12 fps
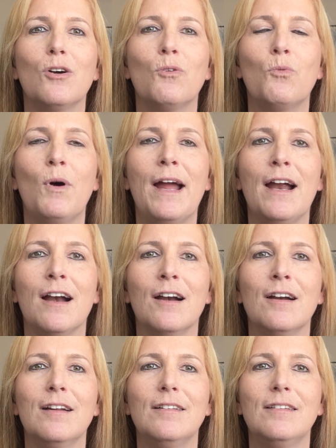
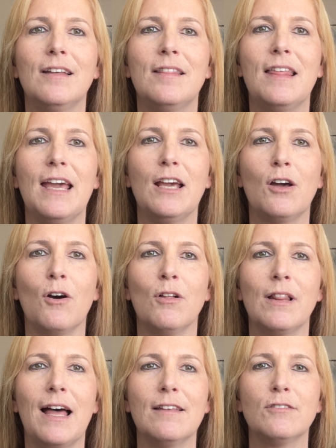Where did they go
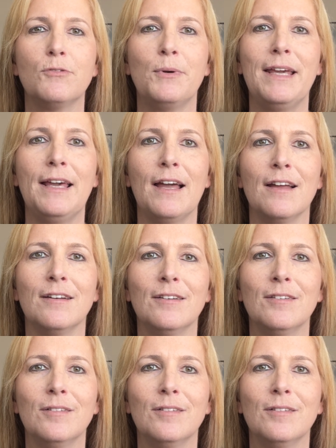last weekend?